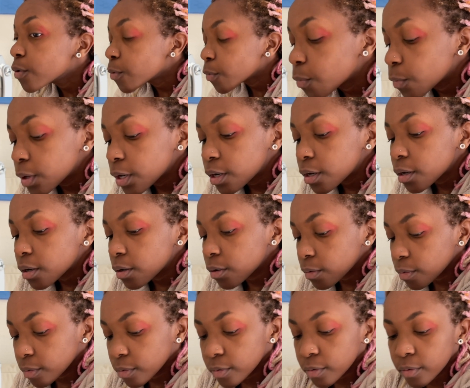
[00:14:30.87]
Whoa,
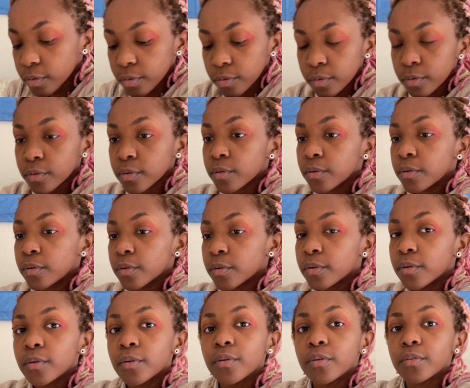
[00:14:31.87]

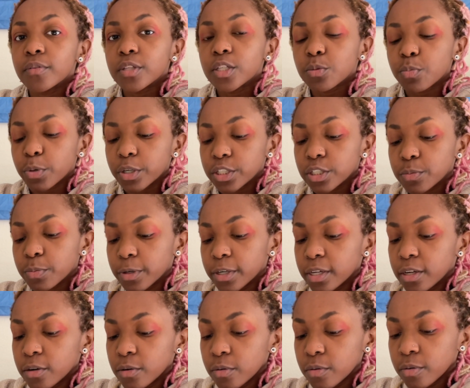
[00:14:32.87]
this brush is pretty
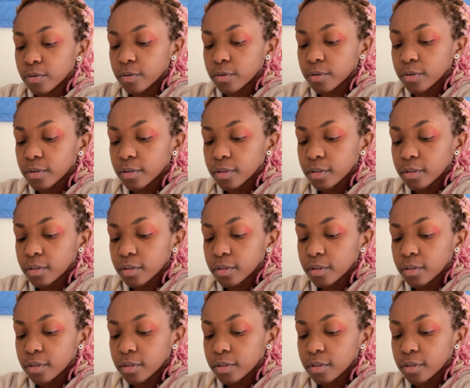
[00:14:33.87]
cool.